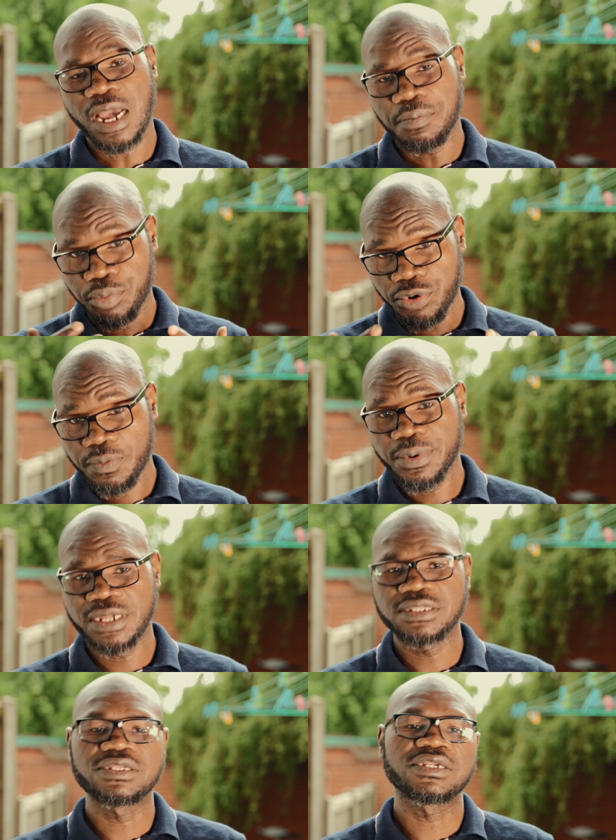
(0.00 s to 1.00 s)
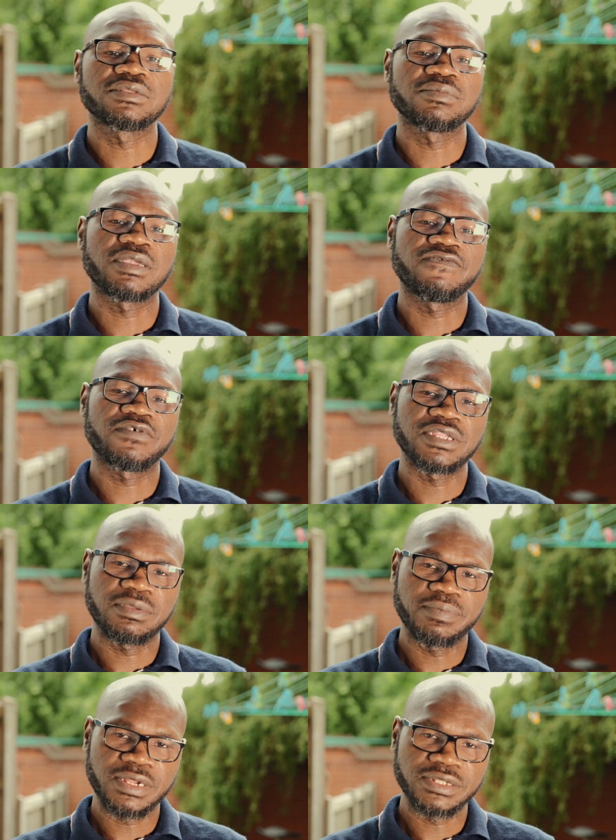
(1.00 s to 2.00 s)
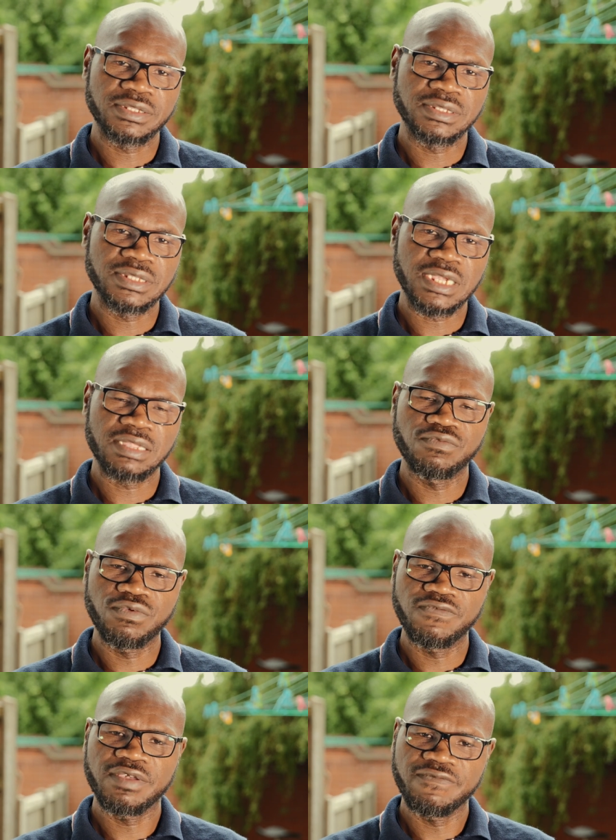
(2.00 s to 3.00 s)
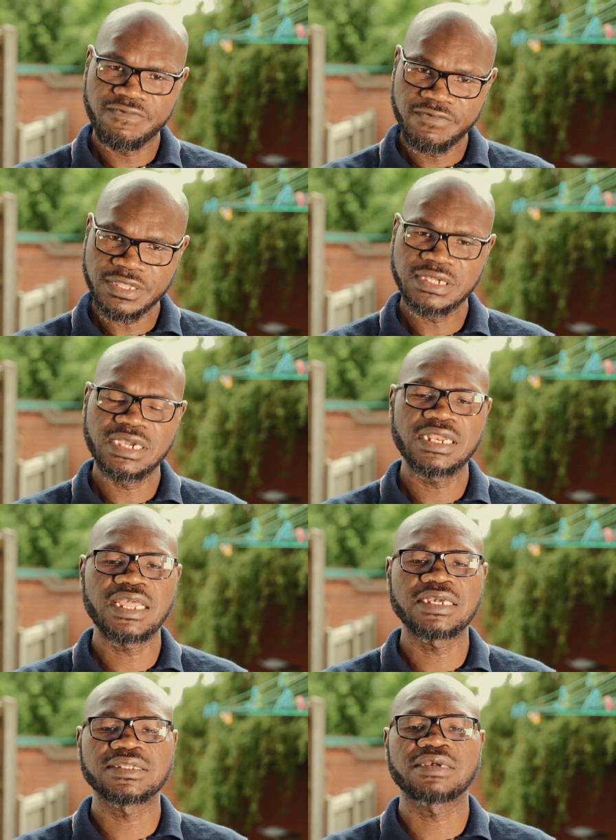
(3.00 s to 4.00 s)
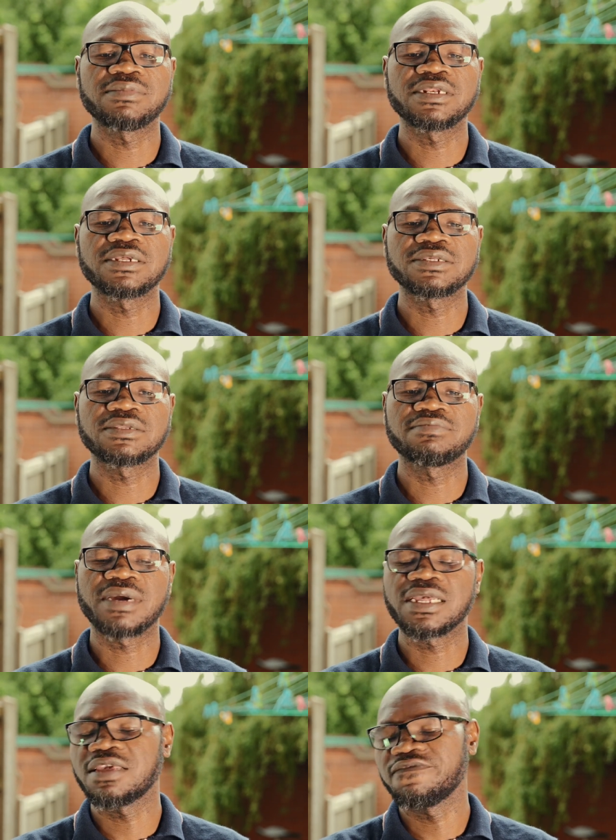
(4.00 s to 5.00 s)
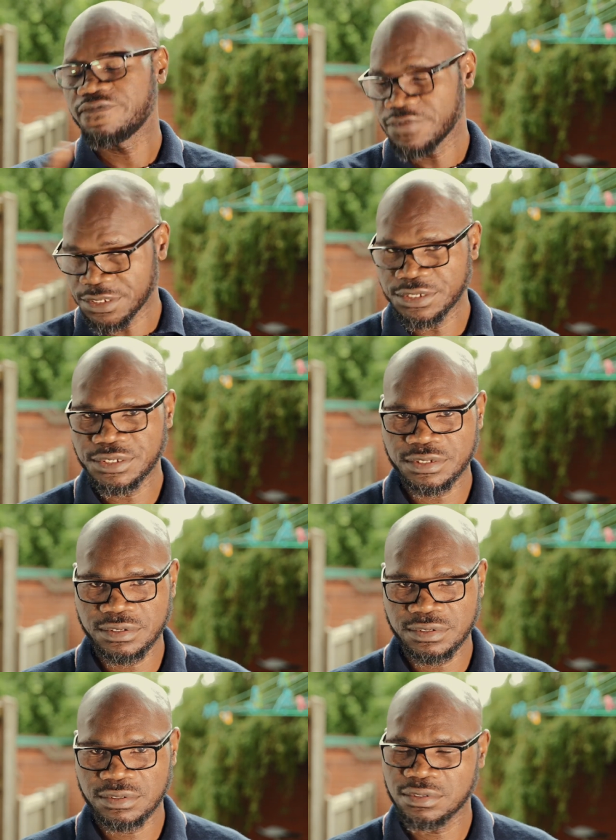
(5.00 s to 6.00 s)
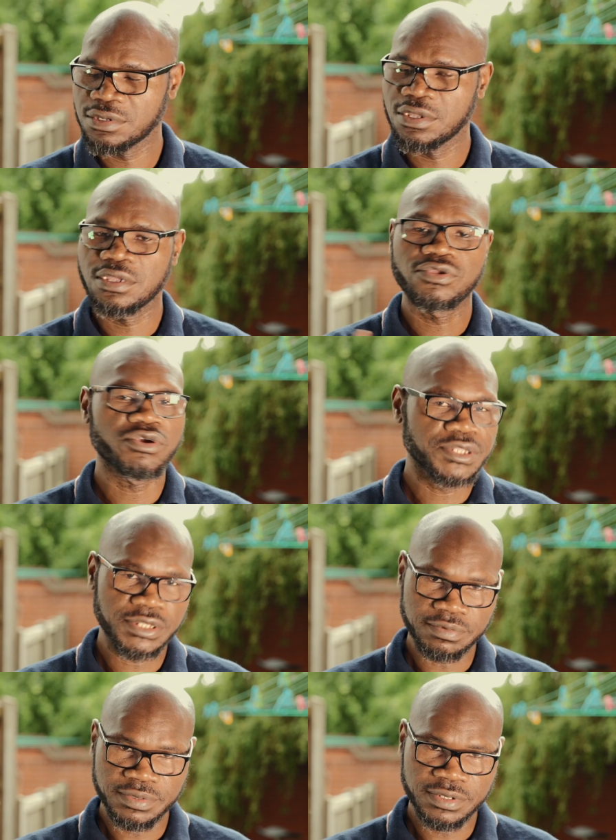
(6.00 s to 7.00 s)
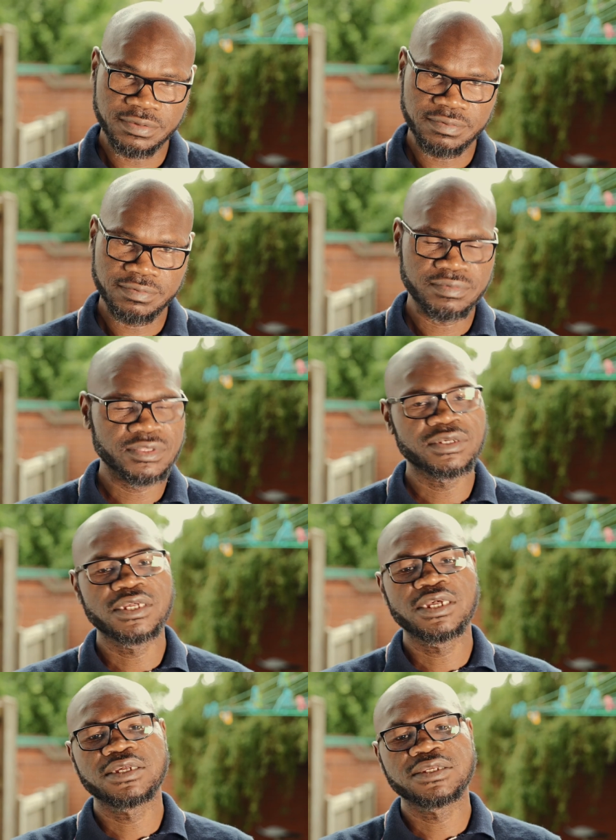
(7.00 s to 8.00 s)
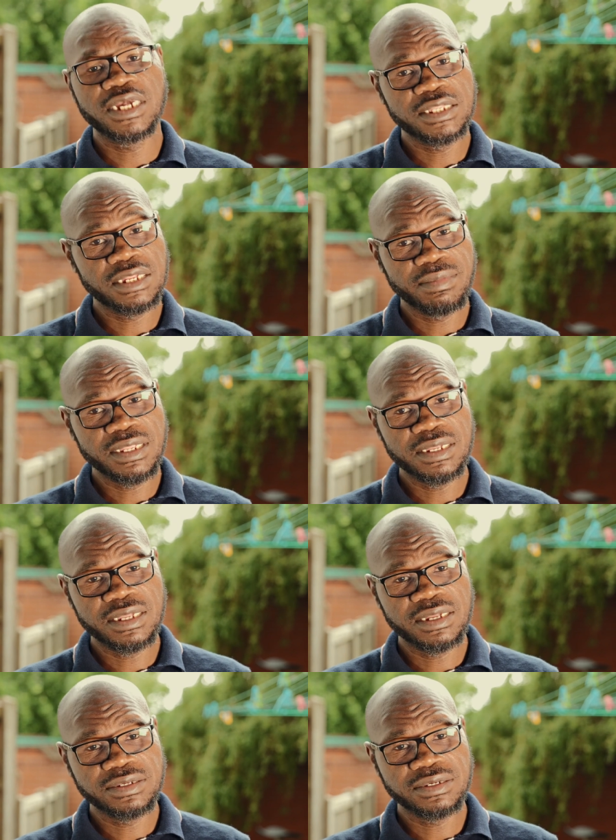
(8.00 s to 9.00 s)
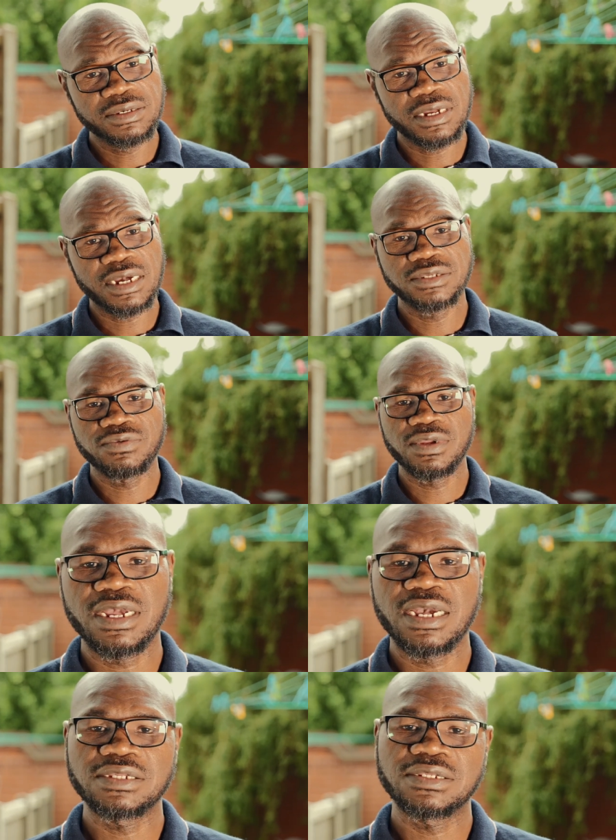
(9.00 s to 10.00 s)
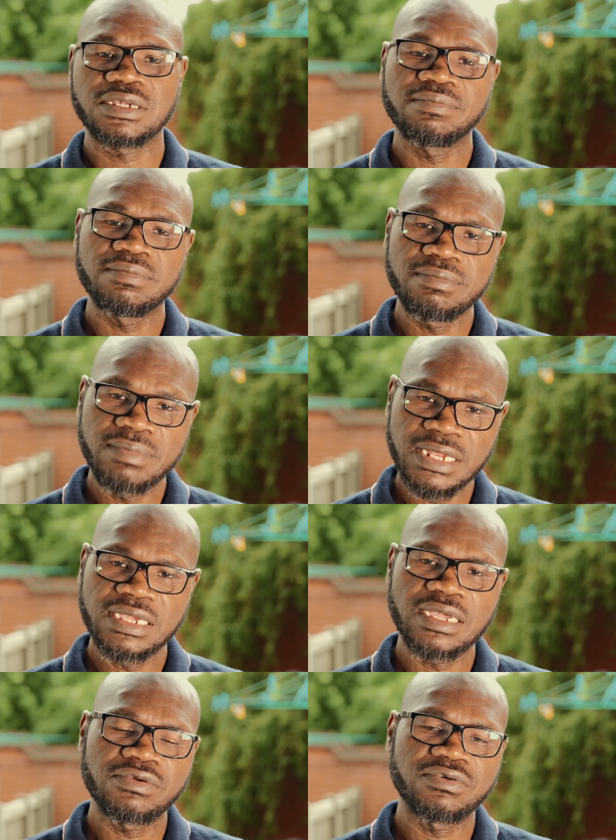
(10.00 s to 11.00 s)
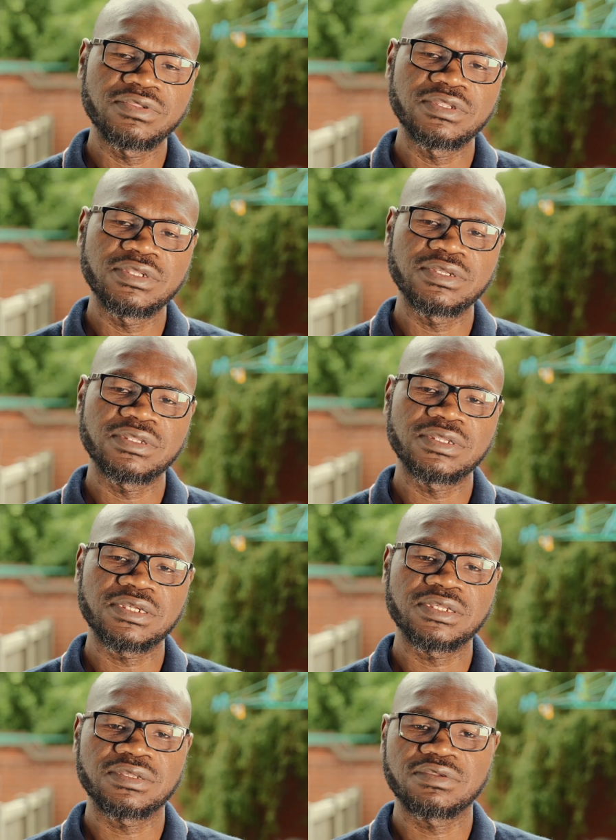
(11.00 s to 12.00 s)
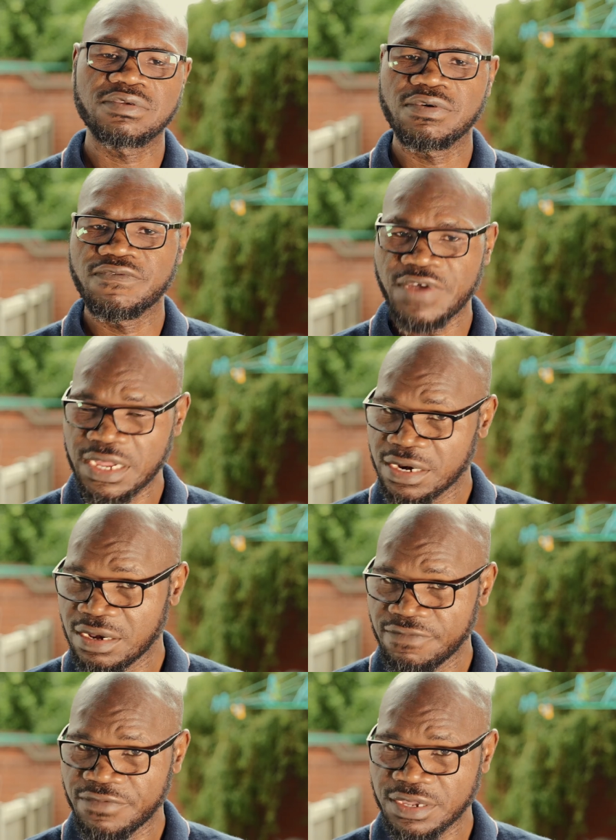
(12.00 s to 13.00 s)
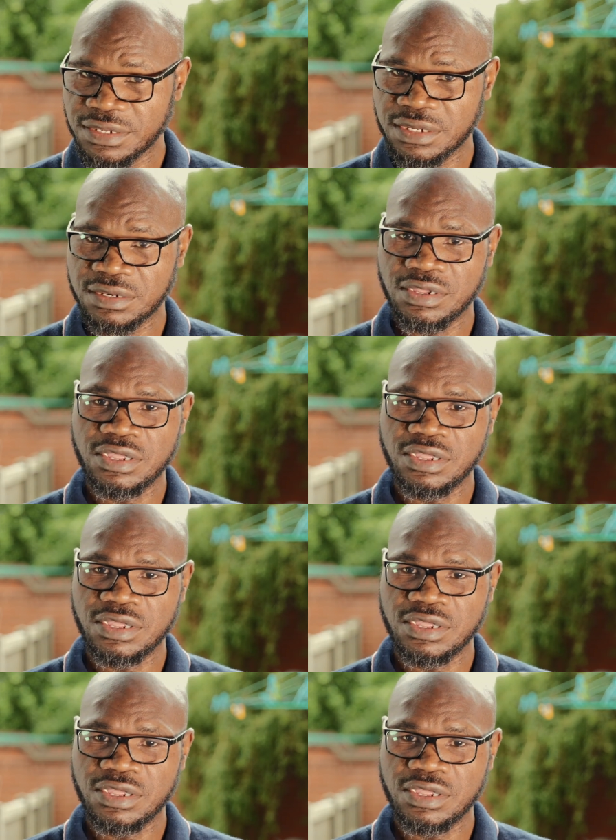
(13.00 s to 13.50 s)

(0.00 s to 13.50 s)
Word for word: Appropriate treatment for depression starts with a physical examination by a physician, your G P. Certain medications, as well as some medical conditions such as viral infection